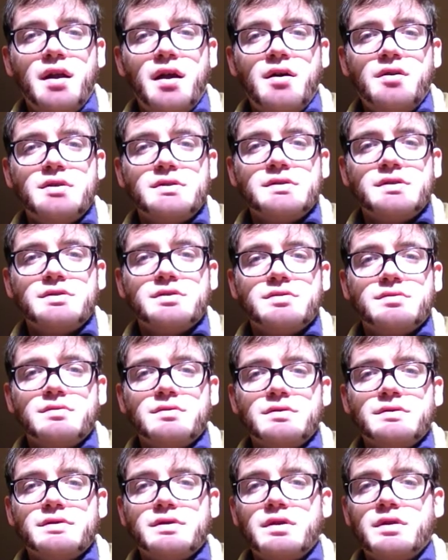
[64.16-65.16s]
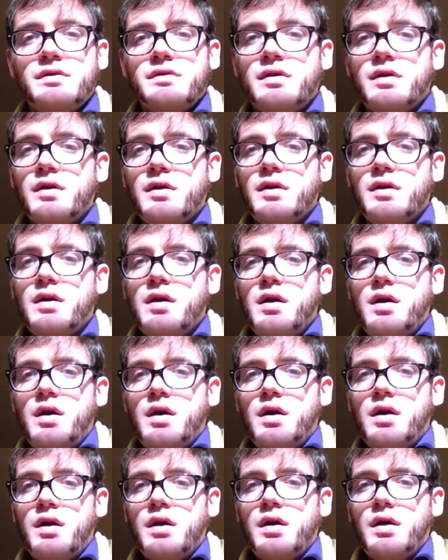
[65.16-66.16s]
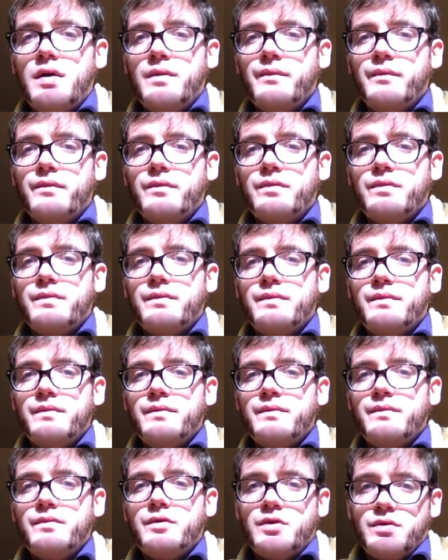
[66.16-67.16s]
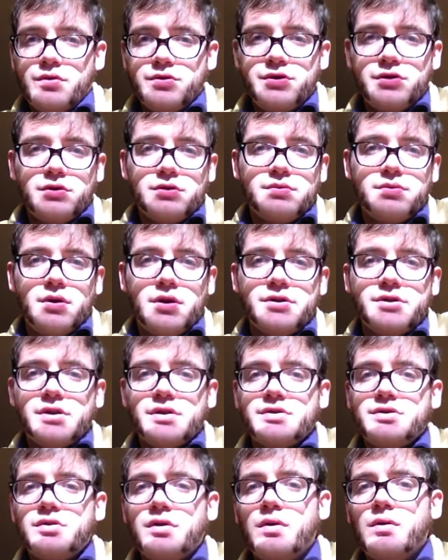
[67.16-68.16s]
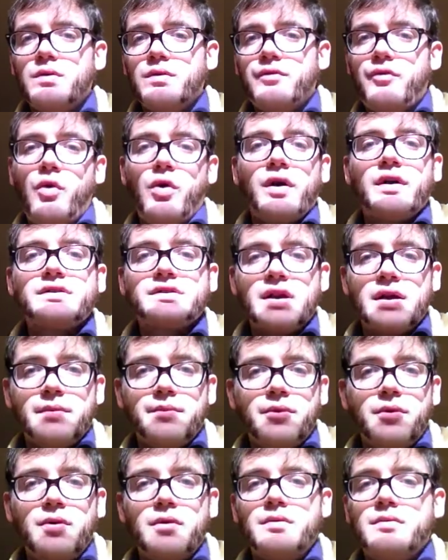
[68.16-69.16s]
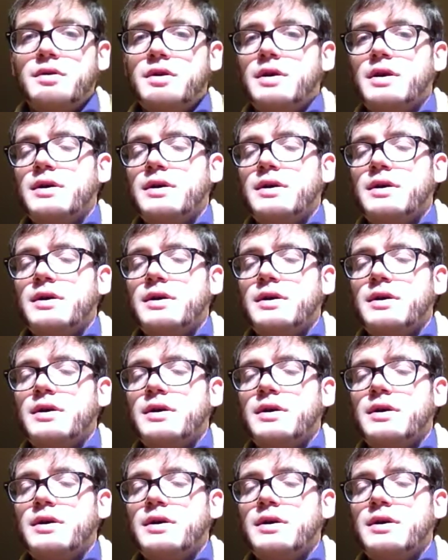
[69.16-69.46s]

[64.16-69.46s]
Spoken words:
analysis tools on their research projects. So, for example,